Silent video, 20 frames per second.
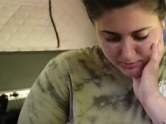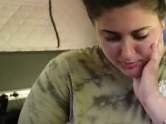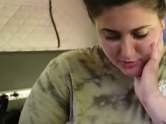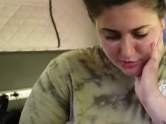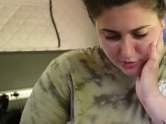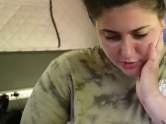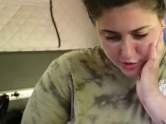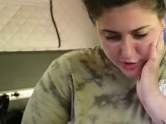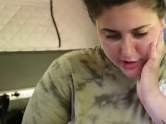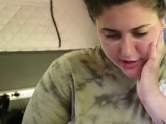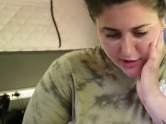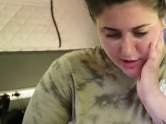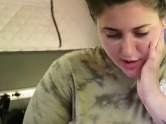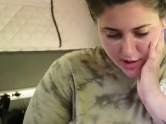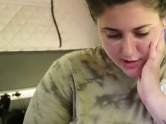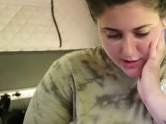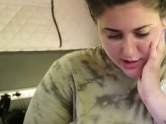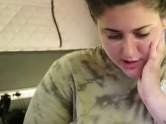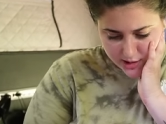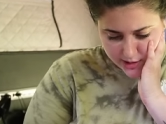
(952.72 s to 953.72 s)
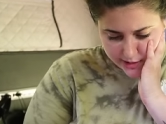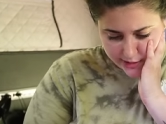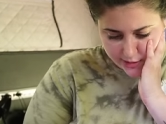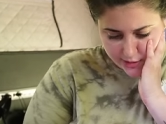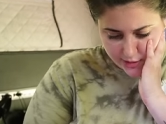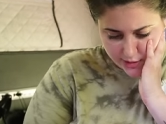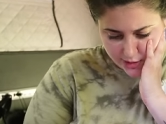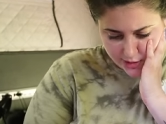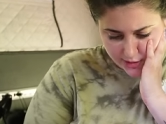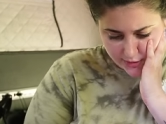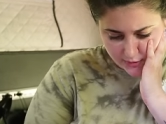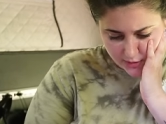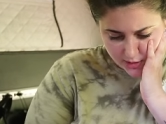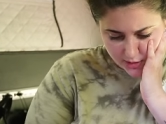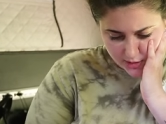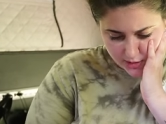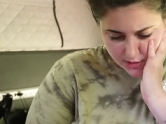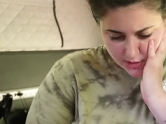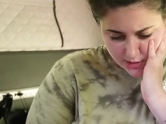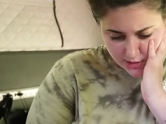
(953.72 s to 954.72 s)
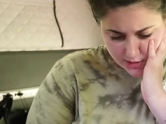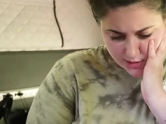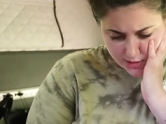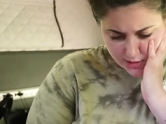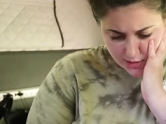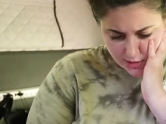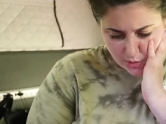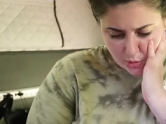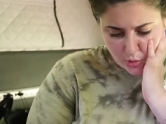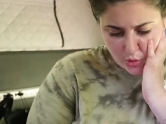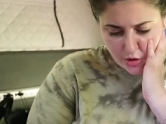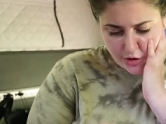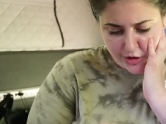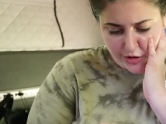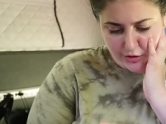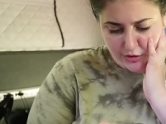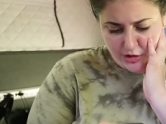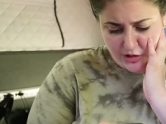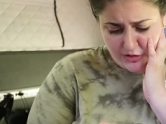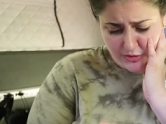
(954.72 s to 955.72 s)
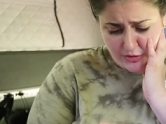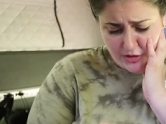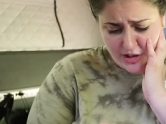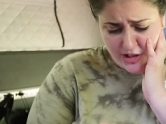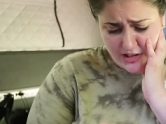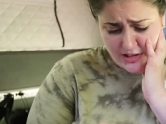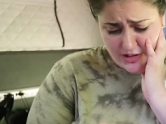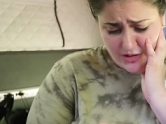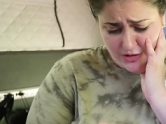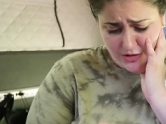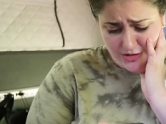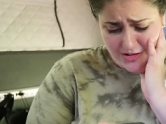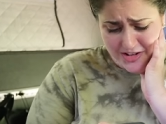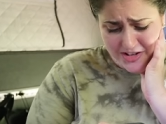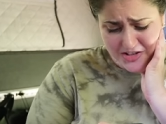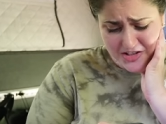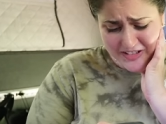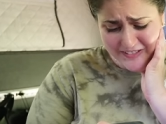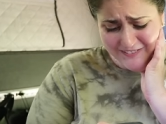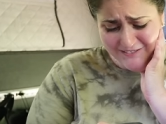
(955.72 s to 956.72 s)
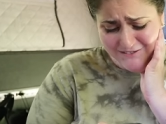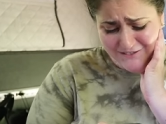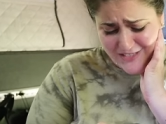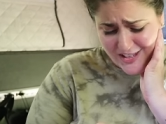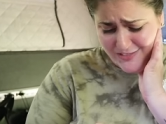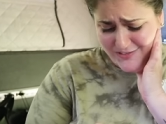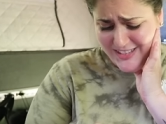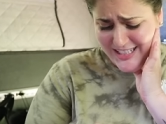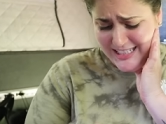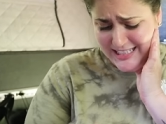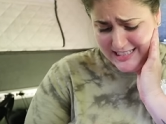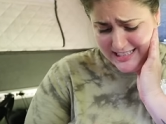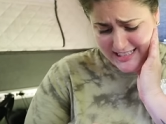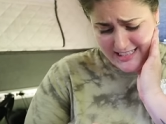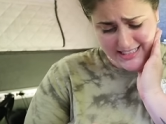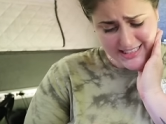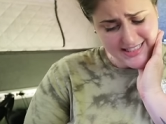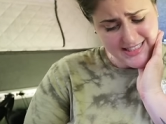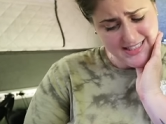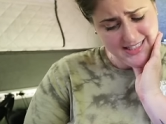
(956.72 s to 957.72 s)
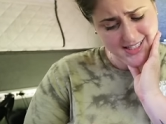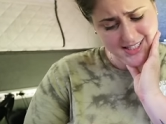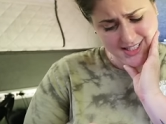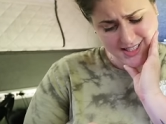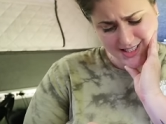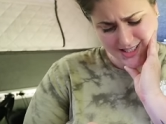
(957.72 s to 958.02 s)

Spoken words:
before I lost cell service. The oil to reach 356